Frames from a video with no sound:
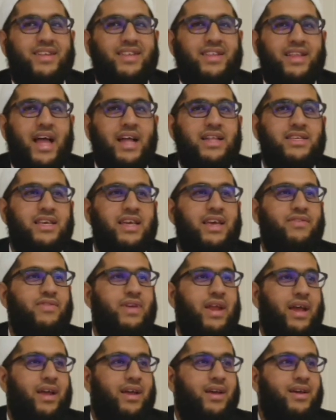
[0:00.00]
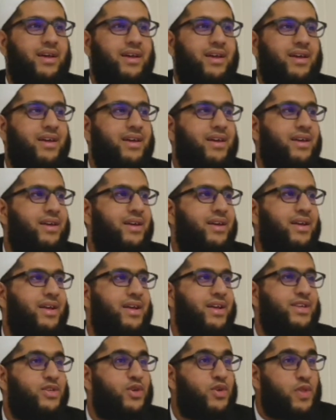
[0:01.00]
That's evening.
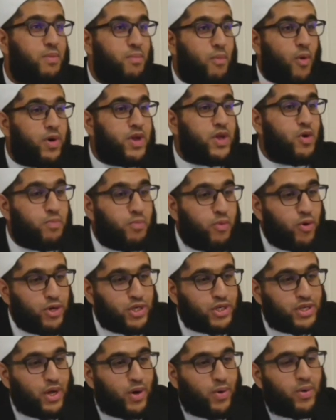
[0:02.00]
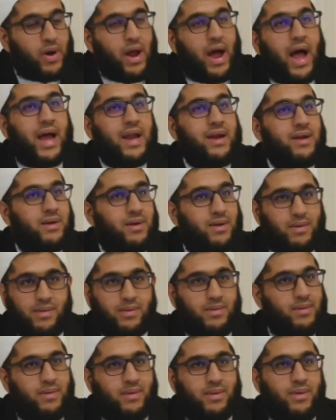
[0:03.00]
So the more you push the Quran
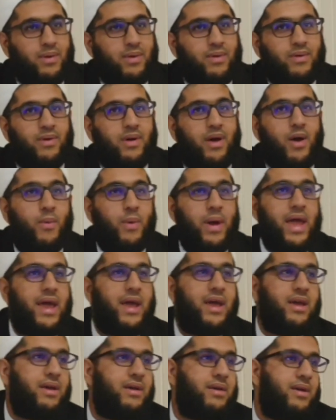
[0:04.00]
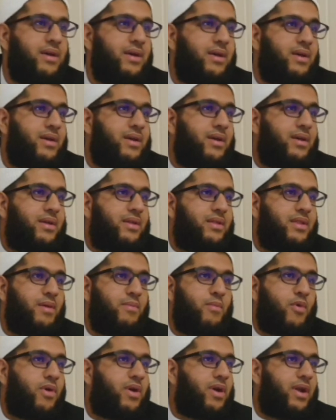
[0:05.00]
away, the
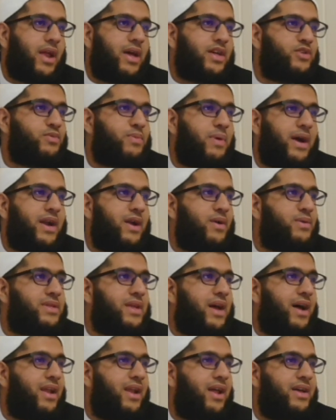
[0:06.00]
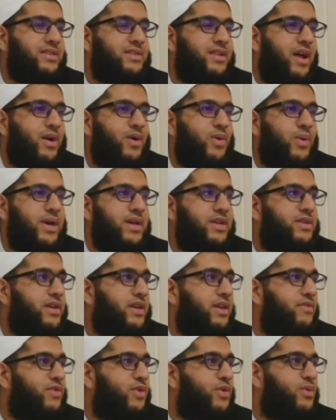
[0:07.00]
more Allah subhanahu wa ta'ala is not going to
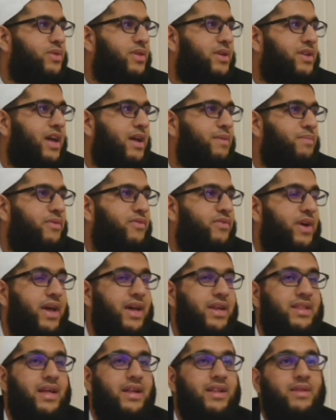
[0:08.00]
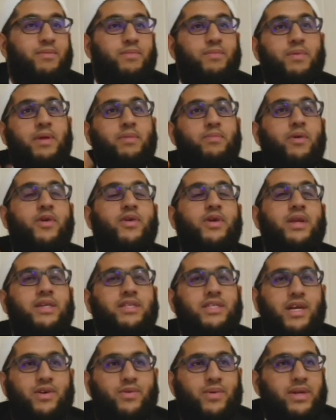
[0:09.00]
give you the type of khair that the early
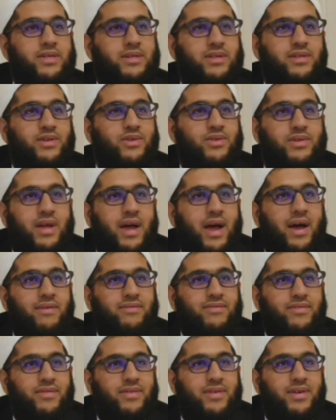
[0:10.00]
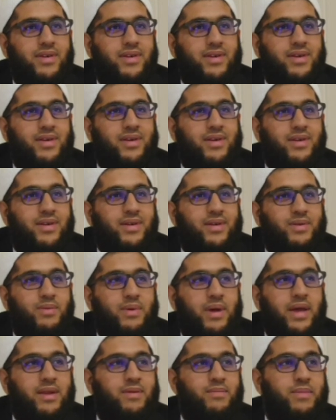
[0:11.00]
generations used to have.
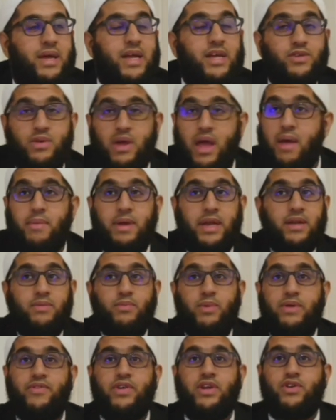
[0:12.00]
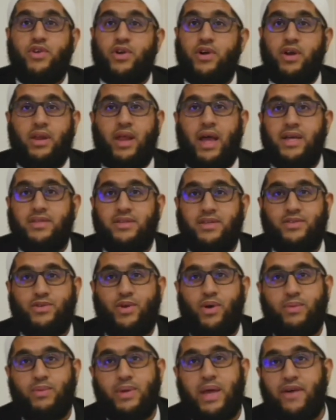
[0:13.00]
Right? Because, I mean, we've internalized this
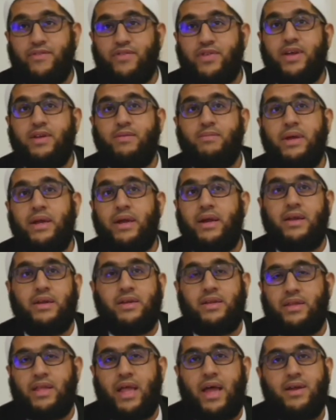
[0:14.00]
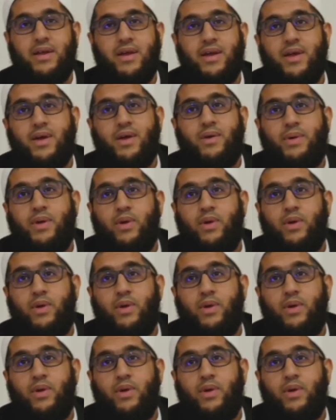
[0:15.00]
all. We have to admit it. Until that, we